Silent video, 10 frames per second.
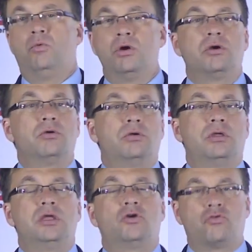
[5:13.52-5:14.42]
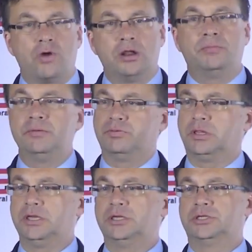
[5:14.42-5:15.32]
We're incredibly
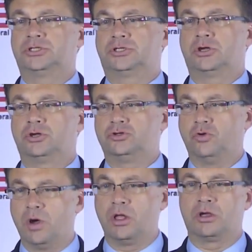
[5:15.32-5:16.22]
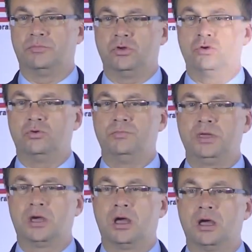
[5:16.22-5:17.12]
pleased to welcome you
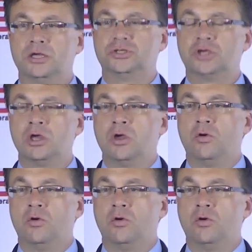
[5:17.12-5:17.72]
because